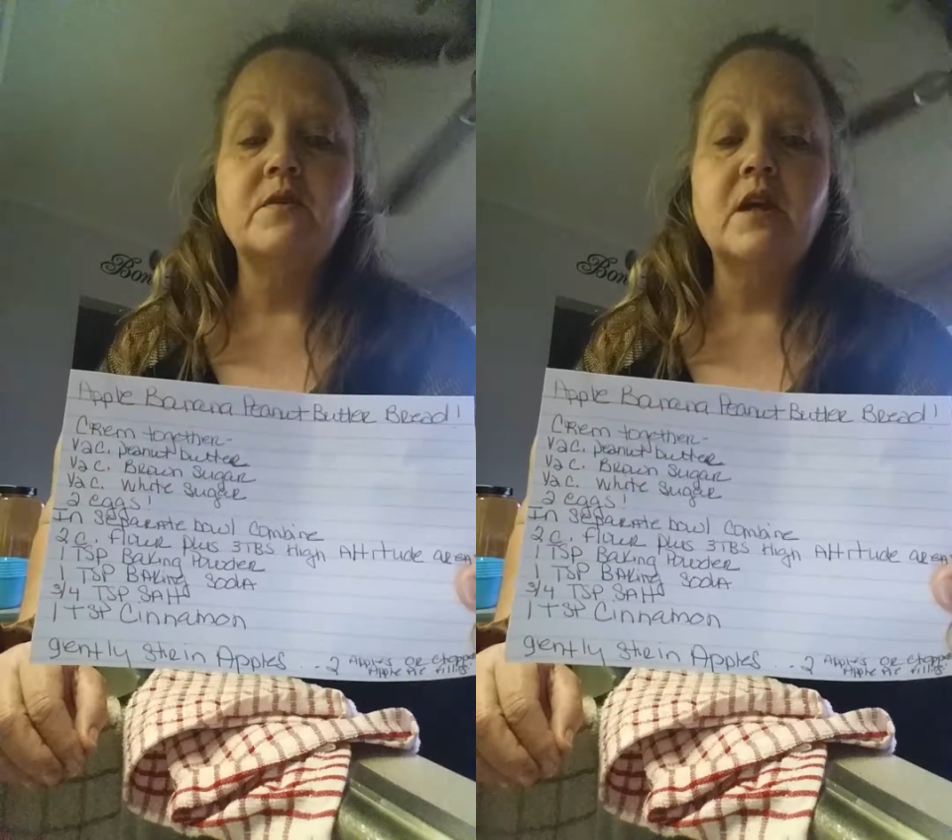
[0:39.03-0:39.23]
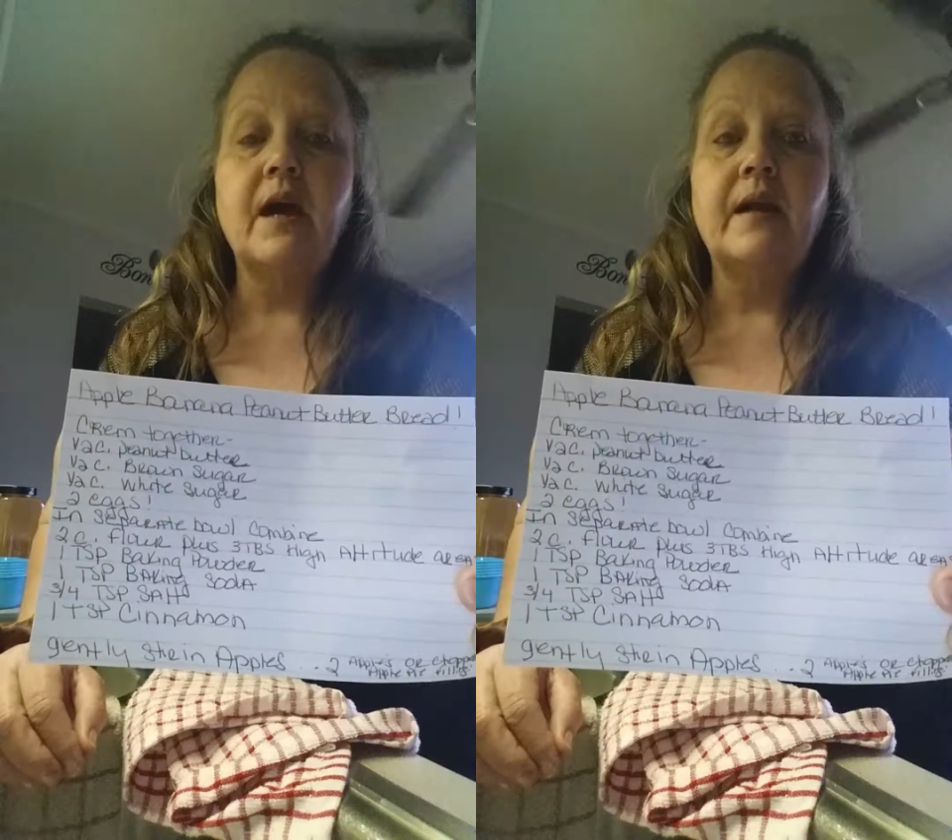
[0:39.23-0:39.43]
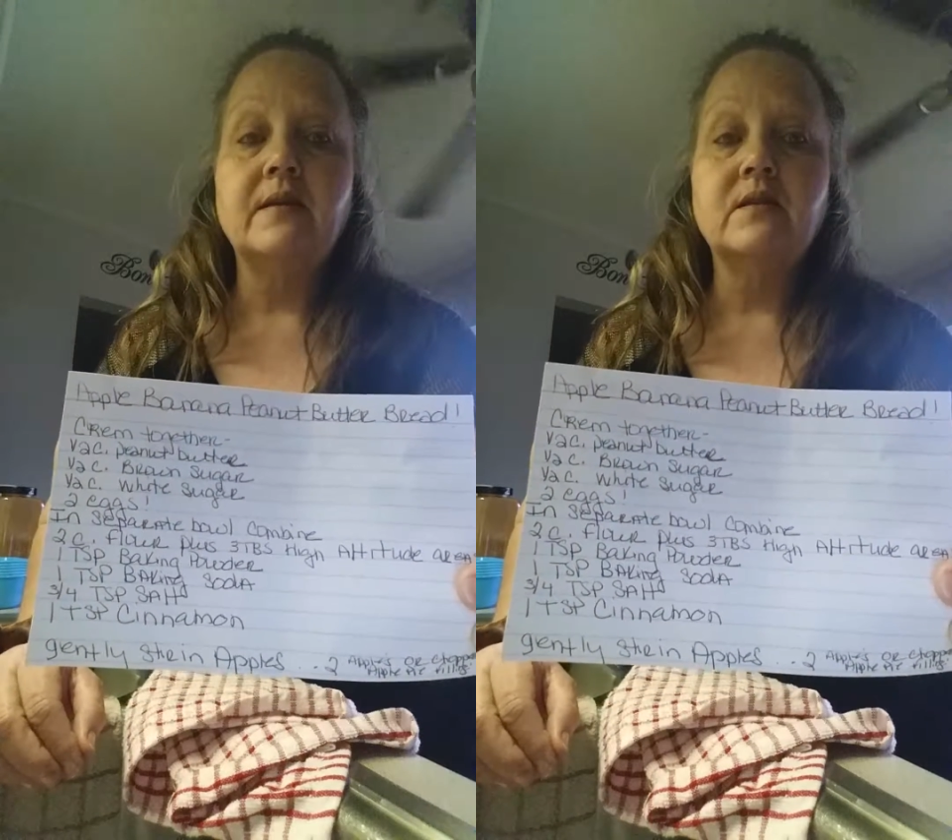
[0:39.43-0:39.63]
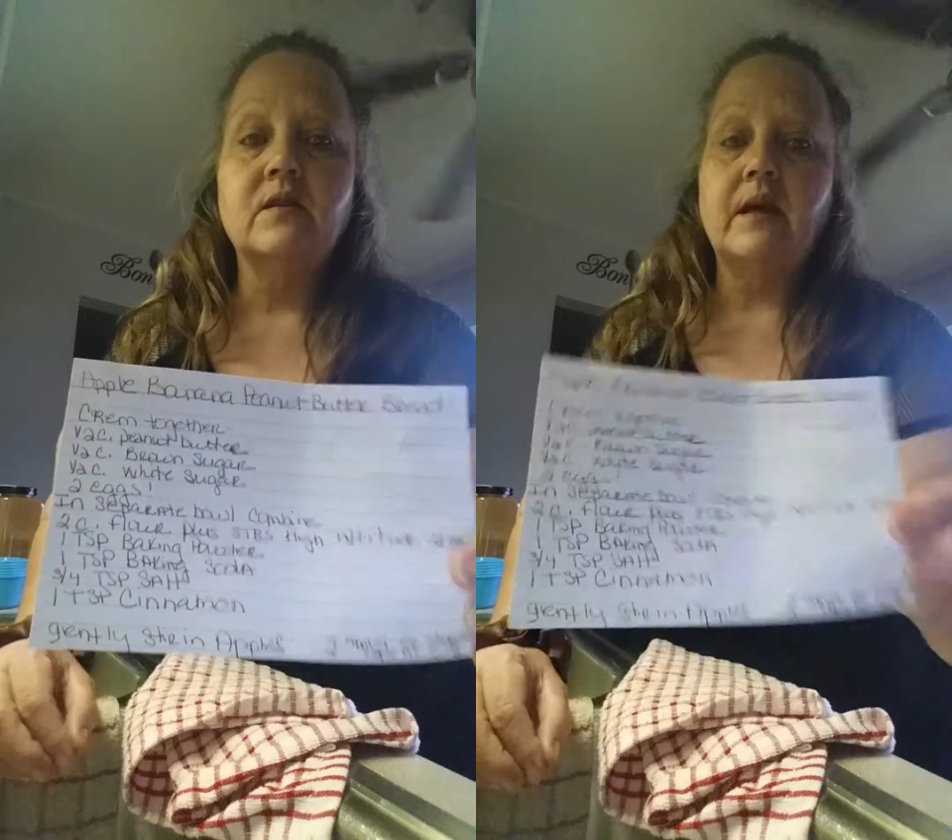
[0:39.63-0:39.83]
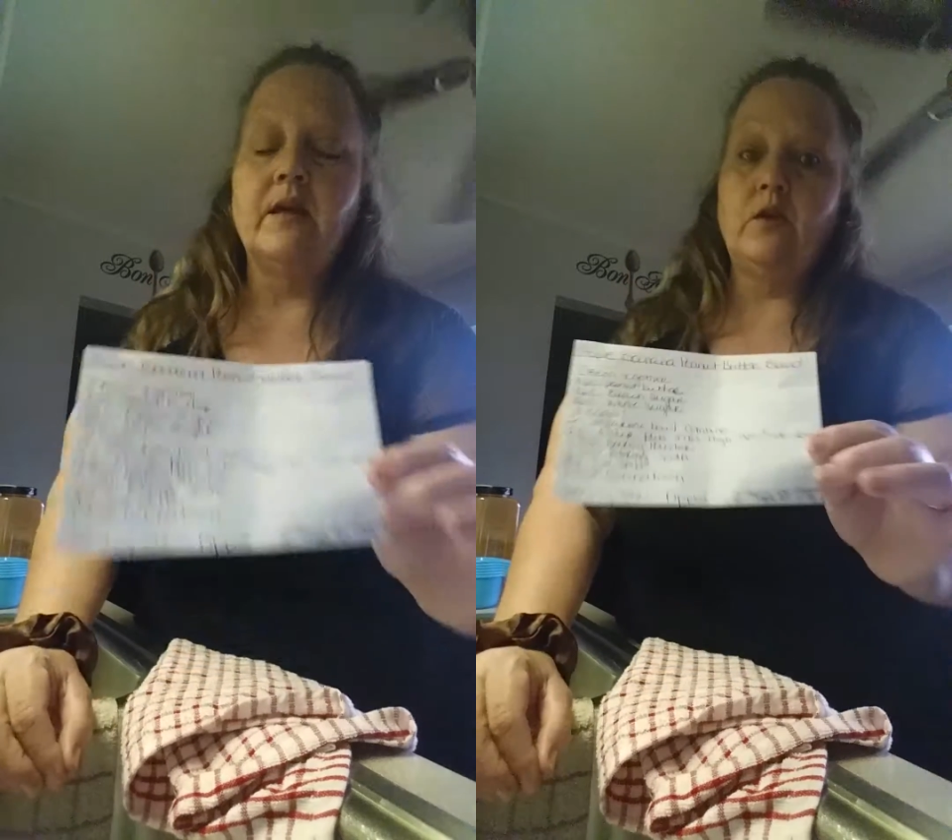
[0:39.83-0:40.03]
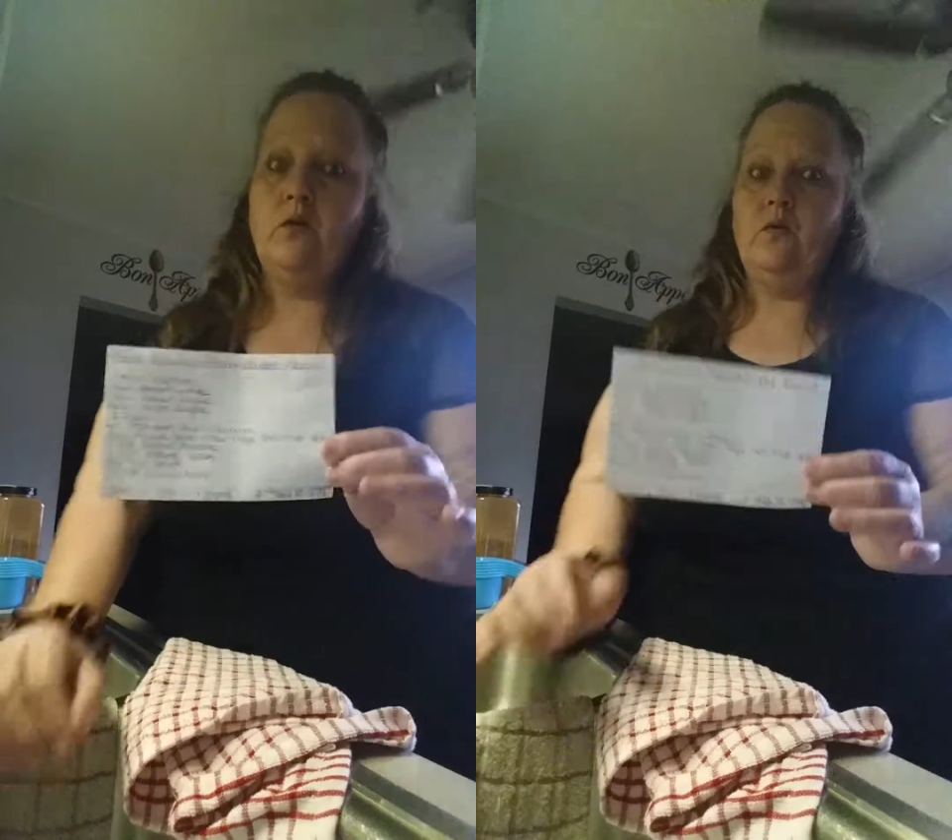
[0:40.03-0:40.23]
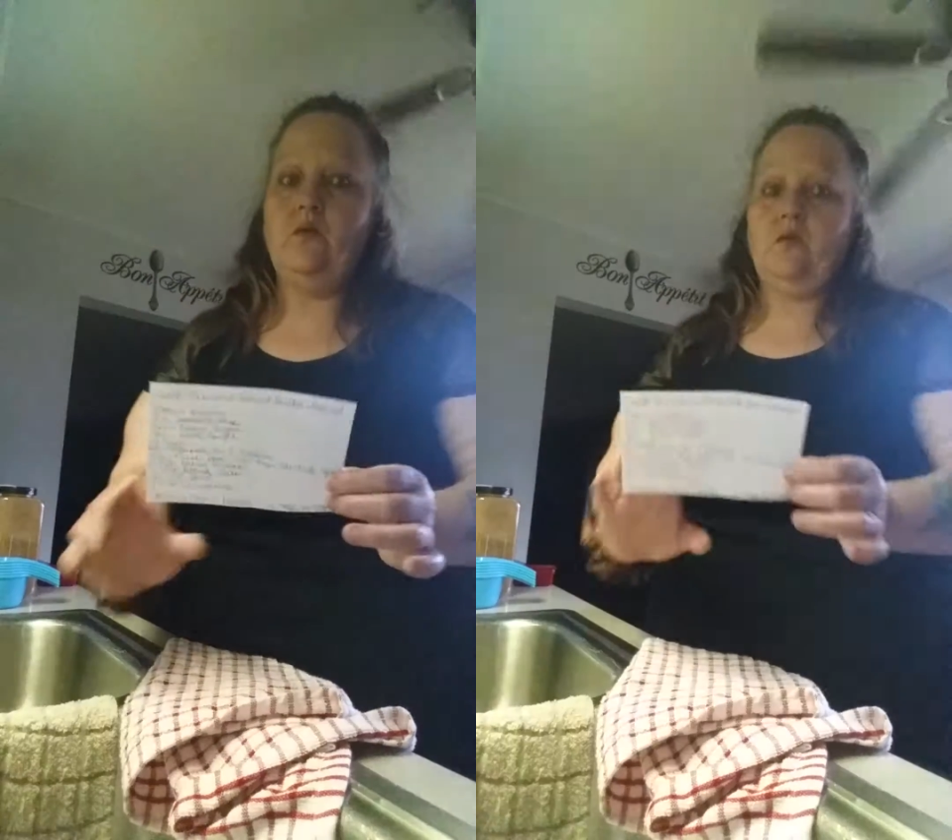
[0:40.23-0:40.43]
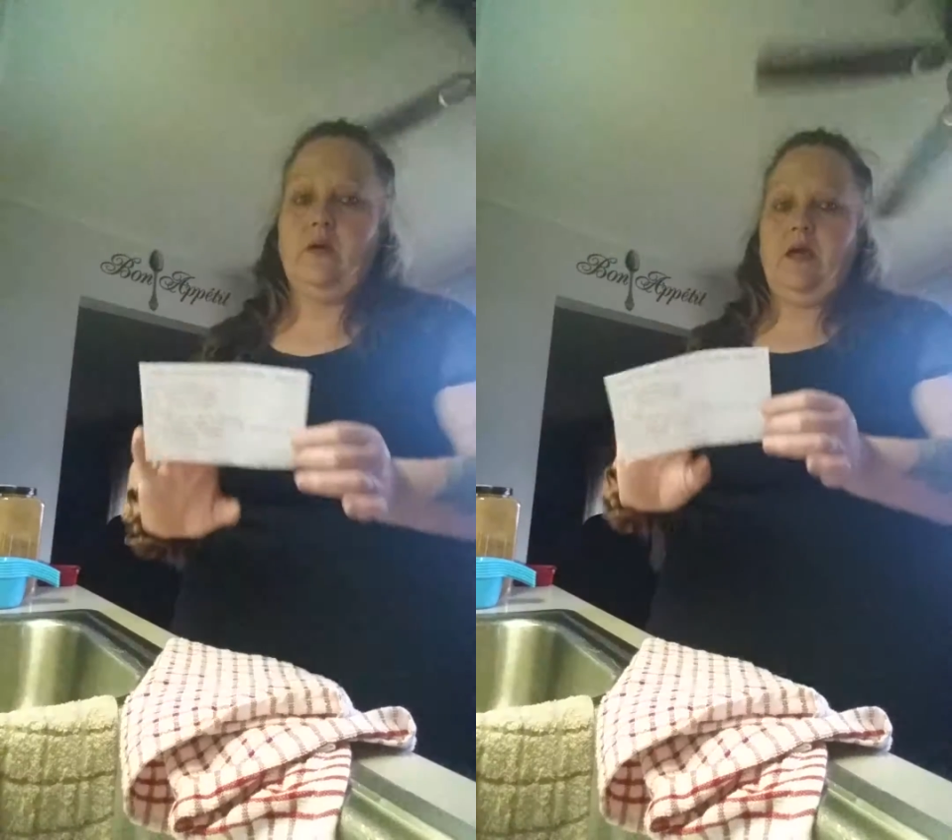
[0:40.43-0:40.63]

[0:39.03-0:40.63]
shot it so that you